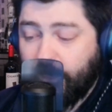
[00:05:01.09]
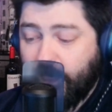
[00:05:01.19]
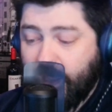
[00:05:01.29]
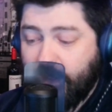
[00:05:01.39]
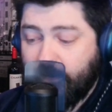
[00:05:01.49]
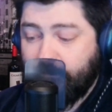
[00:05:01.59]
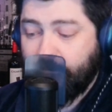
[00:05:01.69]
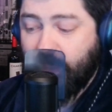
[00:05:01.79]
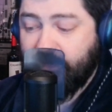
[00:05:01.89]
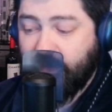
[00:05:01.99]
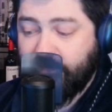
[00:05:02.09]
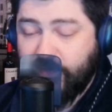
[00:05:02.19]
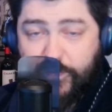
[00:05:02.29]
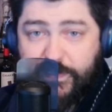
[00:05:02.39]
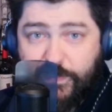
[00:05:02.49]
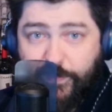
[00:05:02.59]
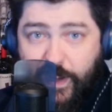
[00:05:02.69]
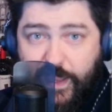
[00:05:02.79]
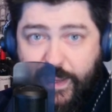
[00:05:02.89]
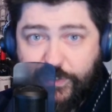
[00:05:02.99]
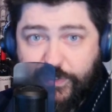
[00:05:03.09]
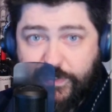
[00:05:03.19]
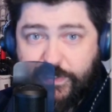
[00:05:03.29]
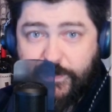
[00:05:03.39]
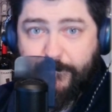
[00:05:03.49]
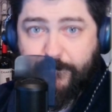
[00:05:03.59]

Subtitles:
I've used these medications.